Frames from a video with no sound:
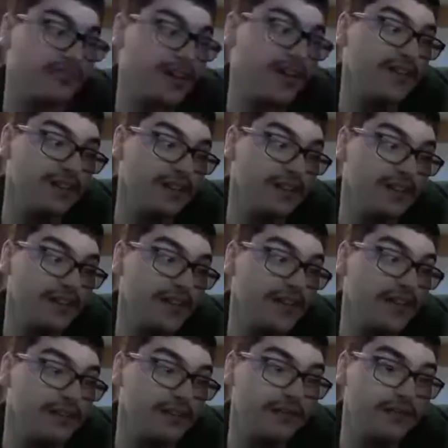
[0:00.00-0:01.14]
Jack the
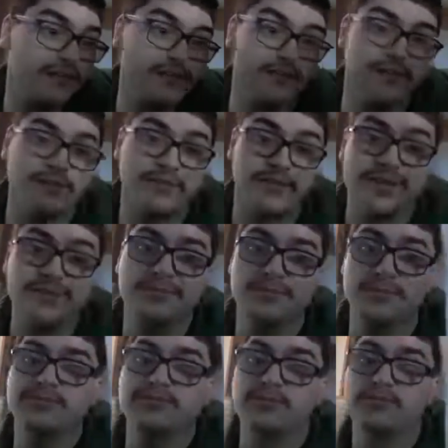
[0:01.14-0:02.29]
Skeleton from The Nightmare
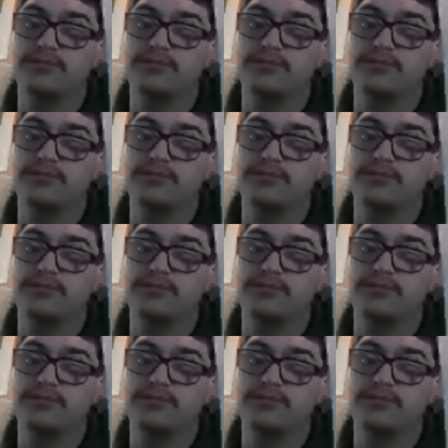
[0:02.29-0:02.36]
Before